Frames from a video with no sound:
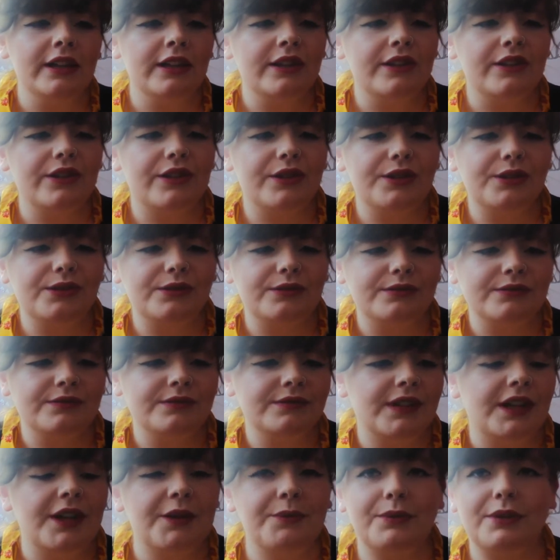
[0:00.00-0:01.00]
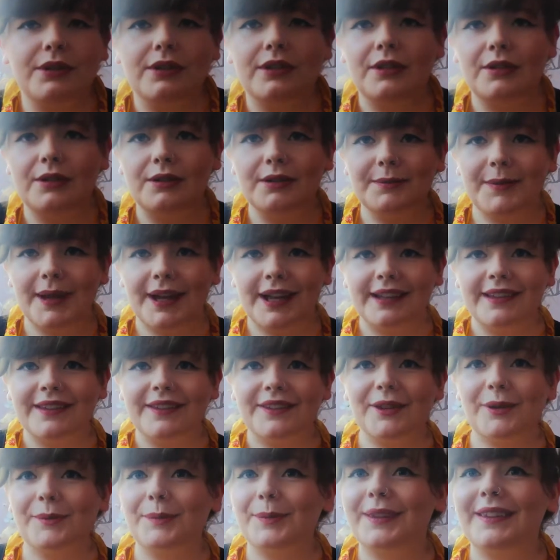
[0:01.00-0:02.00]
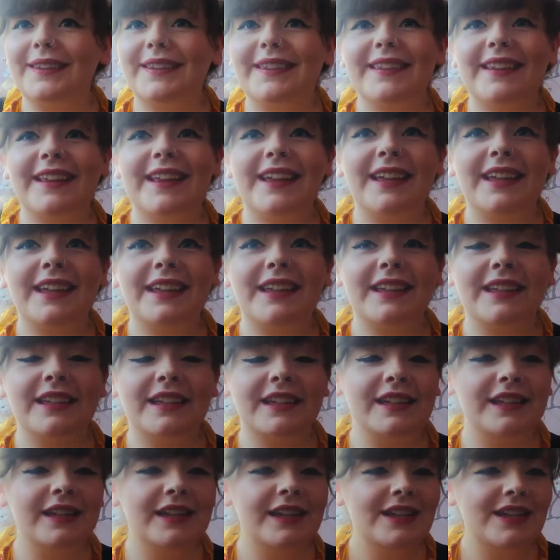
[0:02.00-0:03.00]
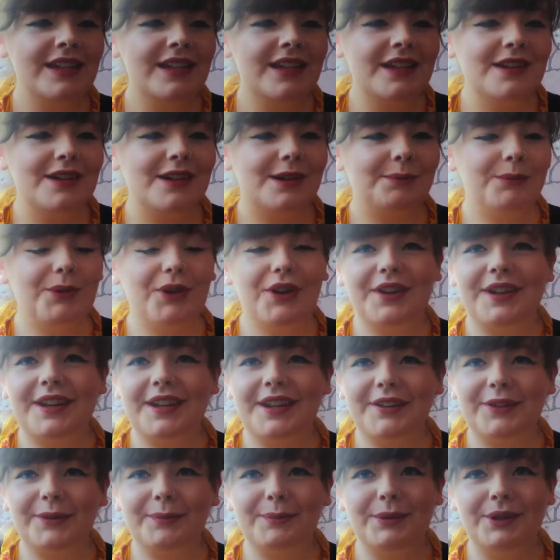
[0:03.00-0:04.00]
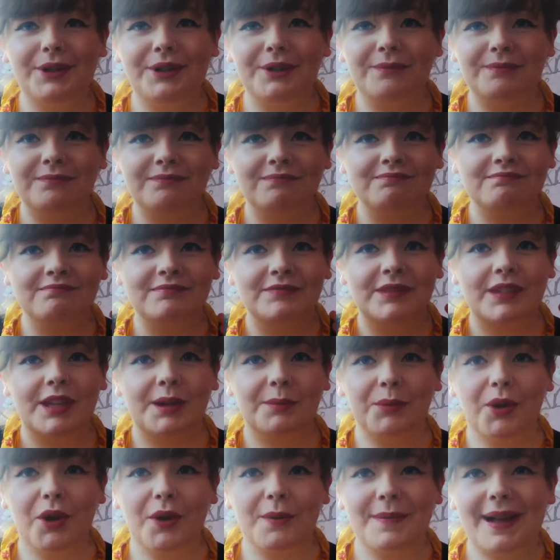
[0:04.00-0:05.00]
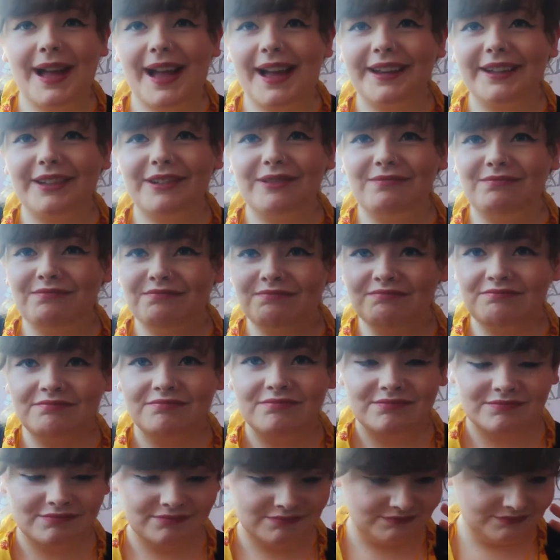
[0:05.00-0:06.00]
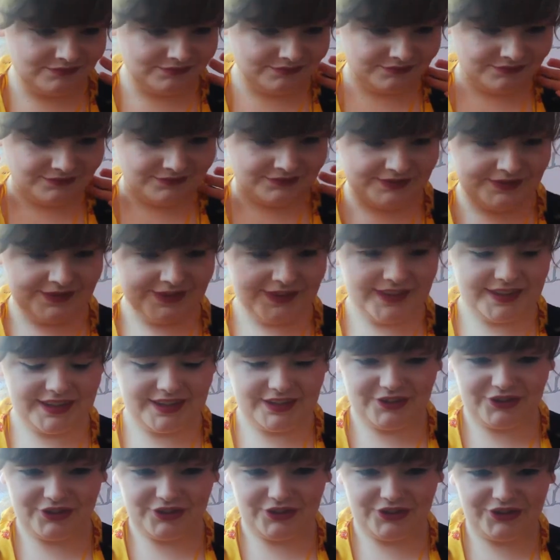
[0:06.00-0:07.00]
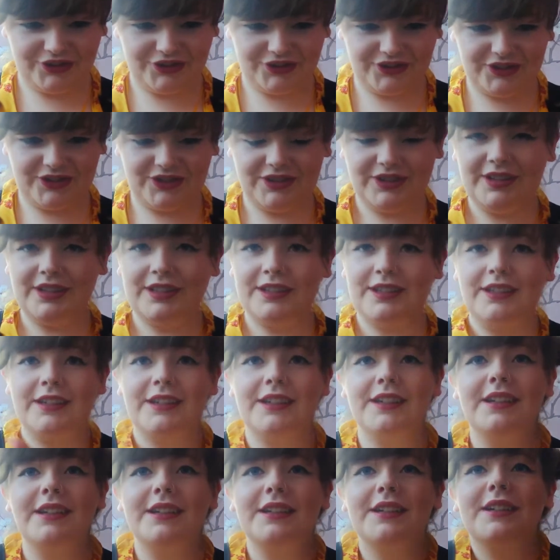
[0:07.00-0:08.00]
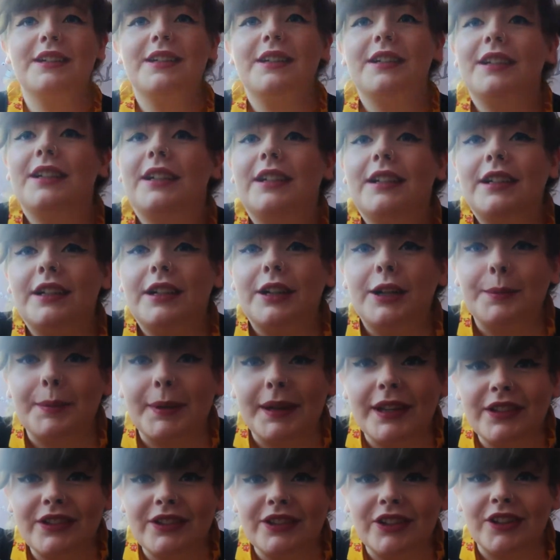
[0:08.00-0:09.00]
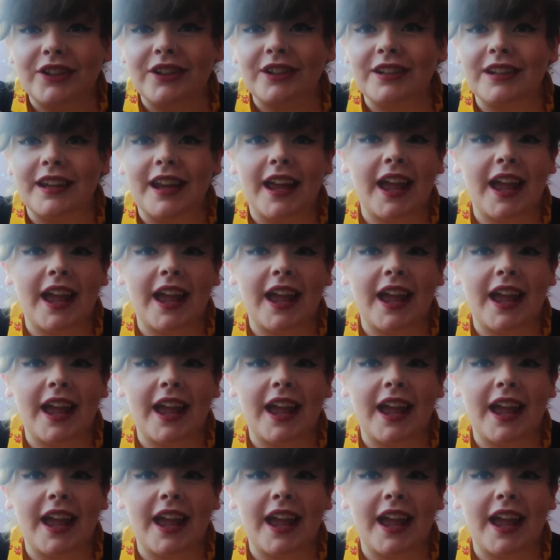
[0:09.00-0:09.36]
So I will hold my hands up and say I'm not an expert, I'm not a man, this is just opinion,